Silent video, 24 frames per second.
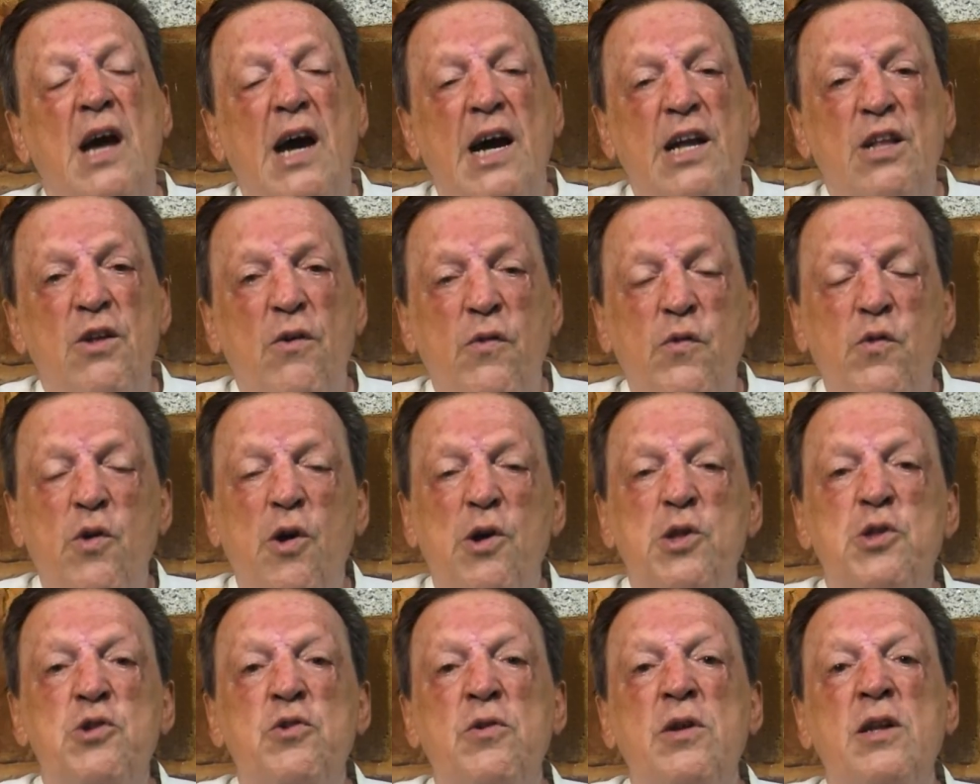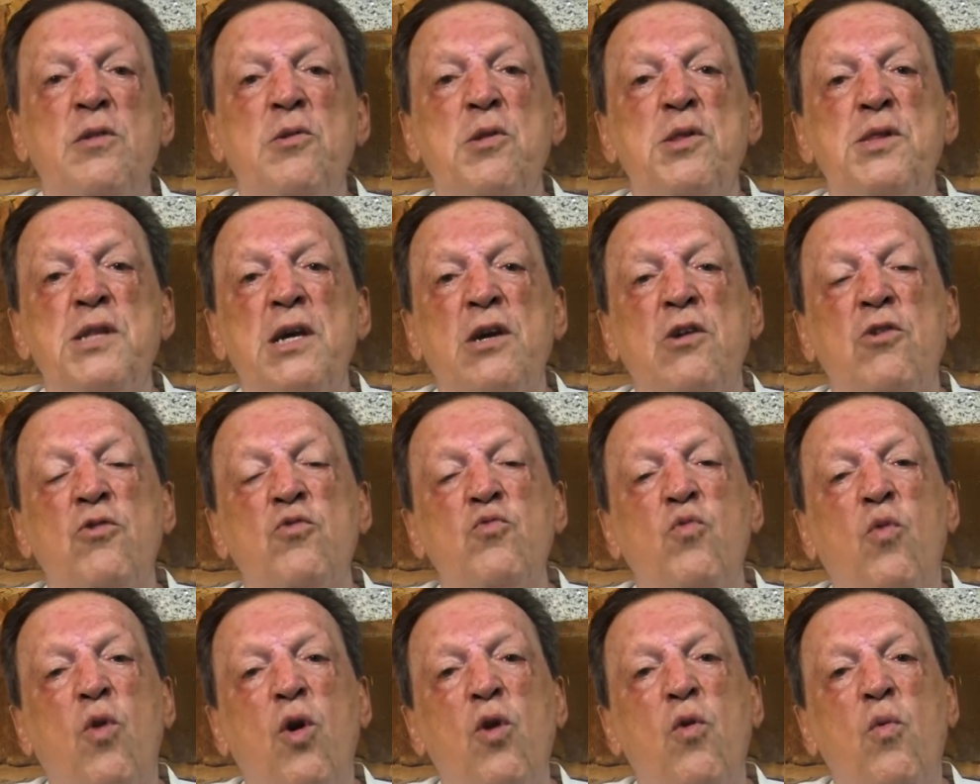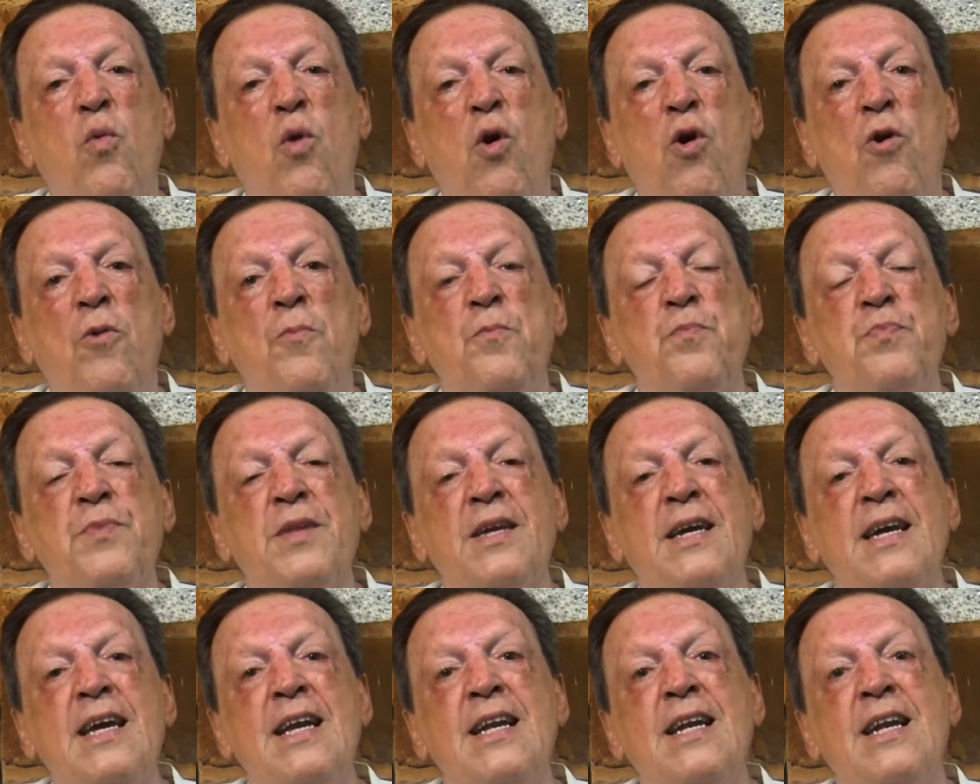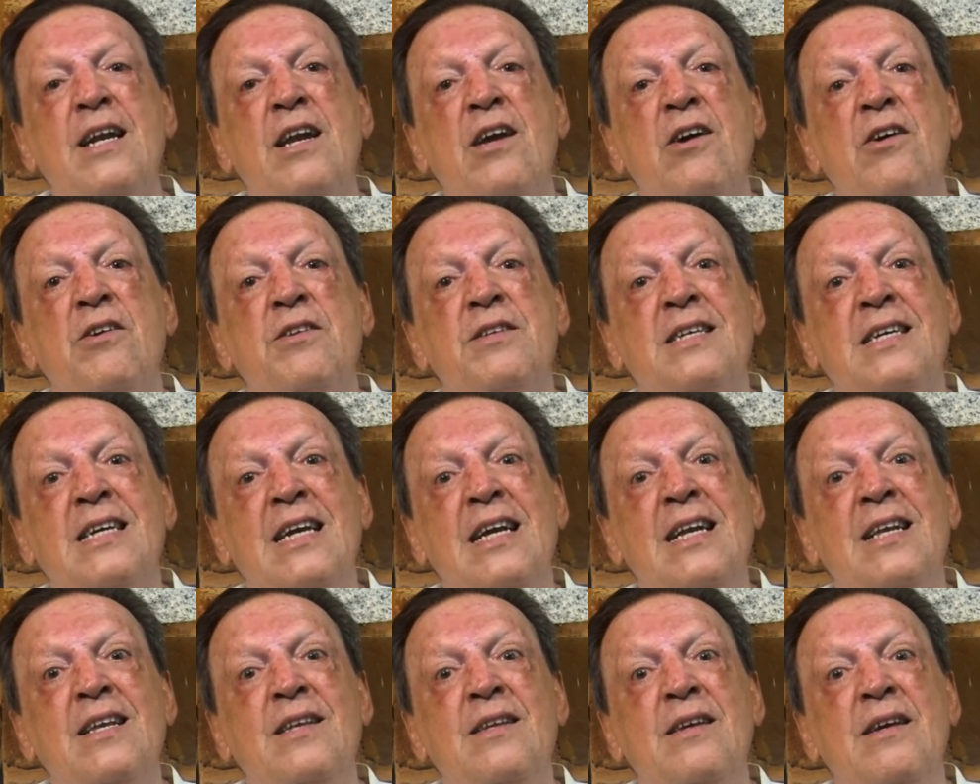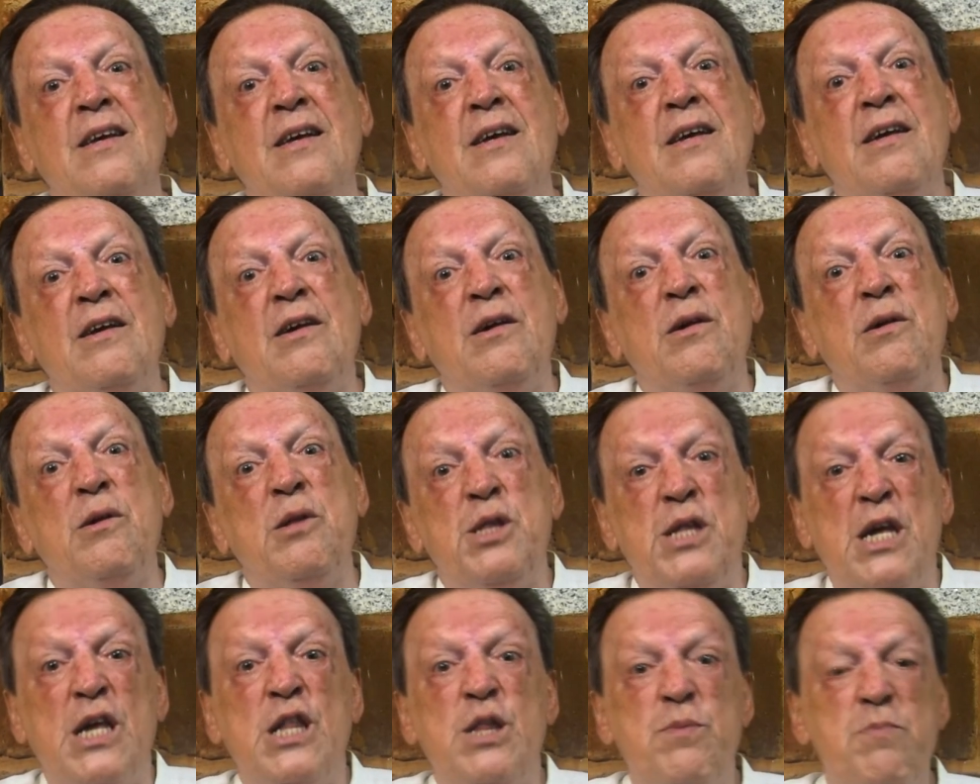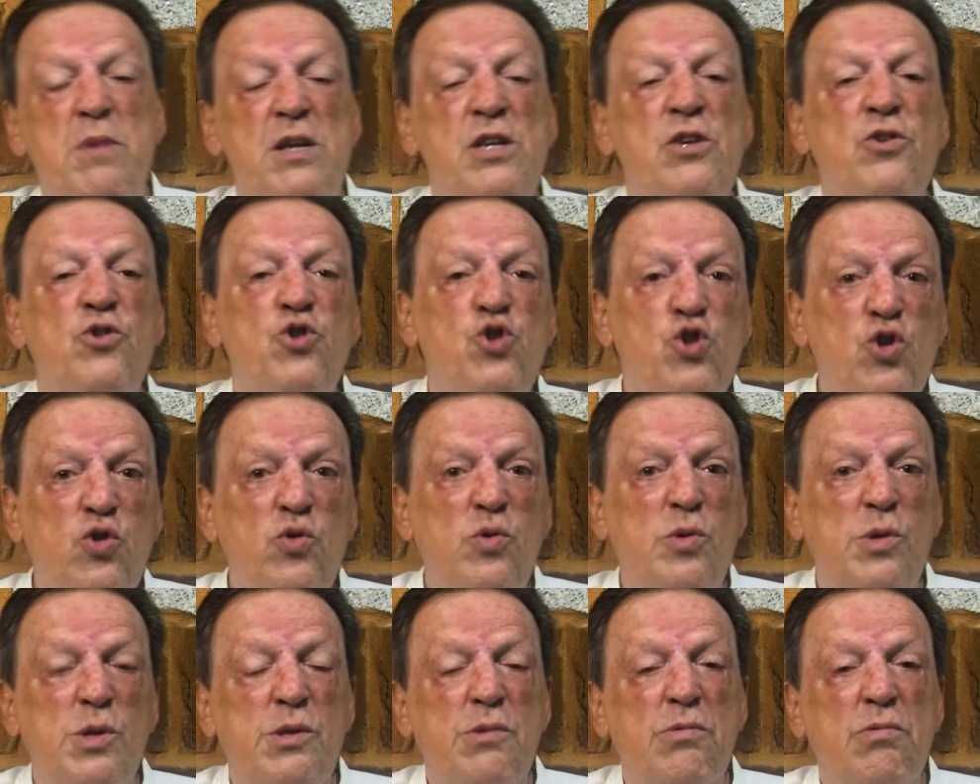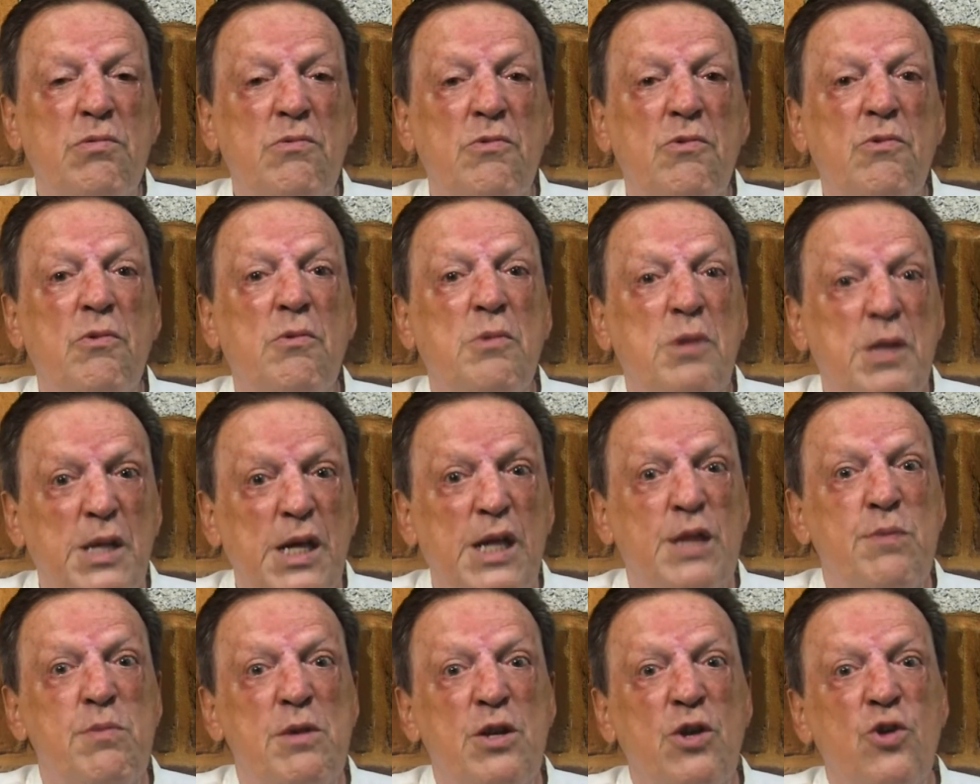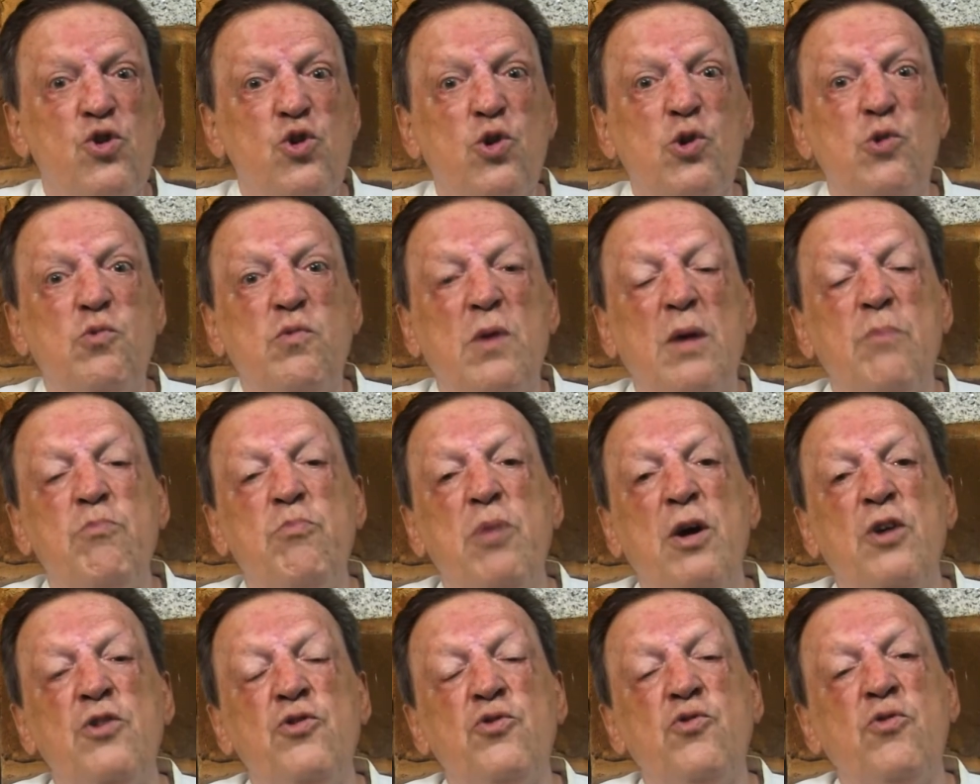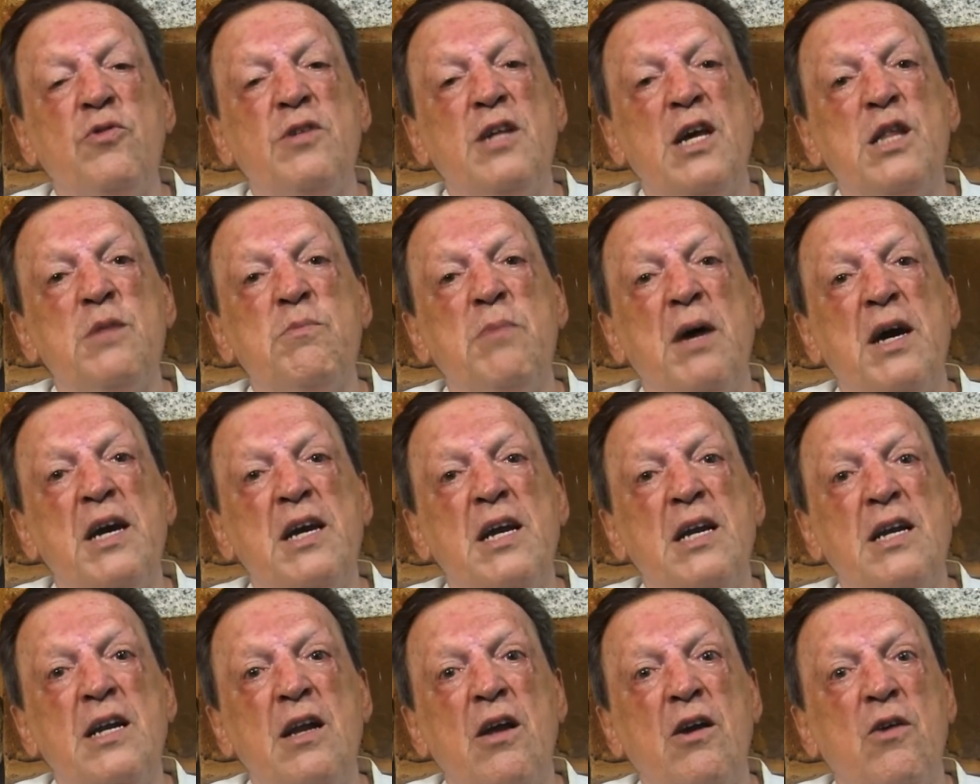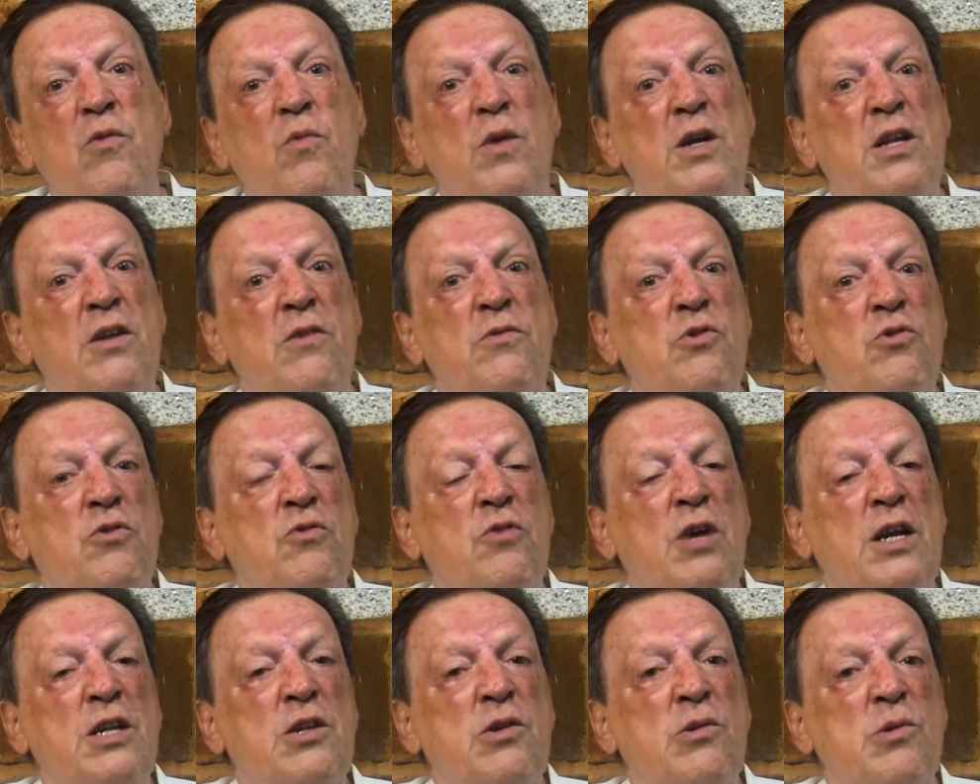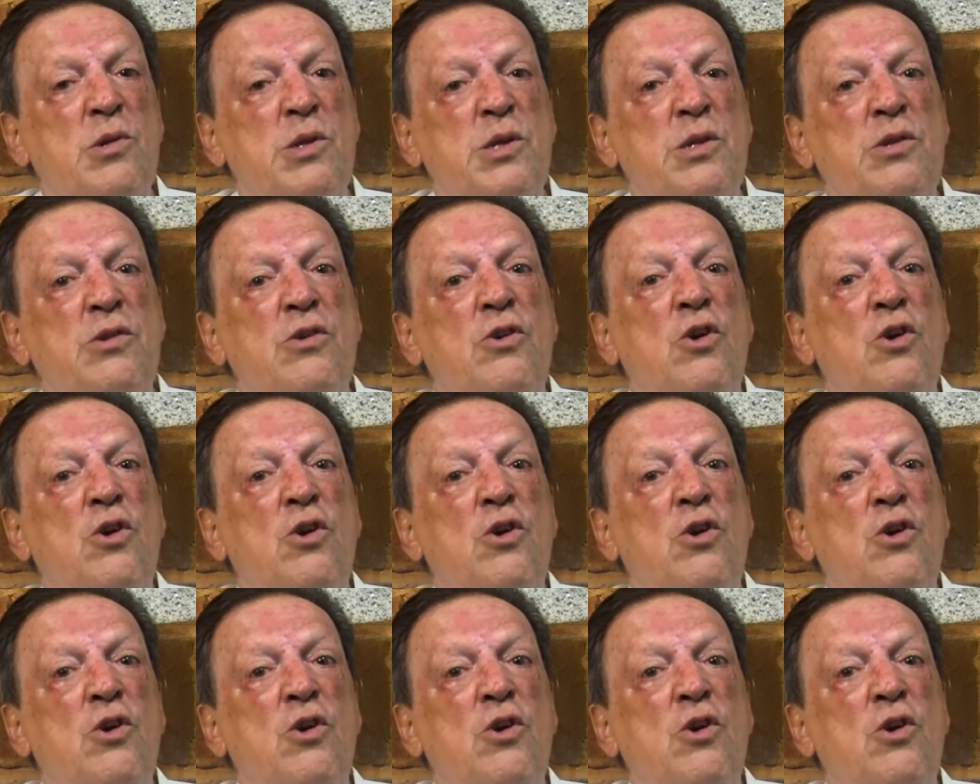And of course, during the Second World War, Hitler killed 6 million Jews. 6 million Jews were burned to death by Hitler, one of the greatest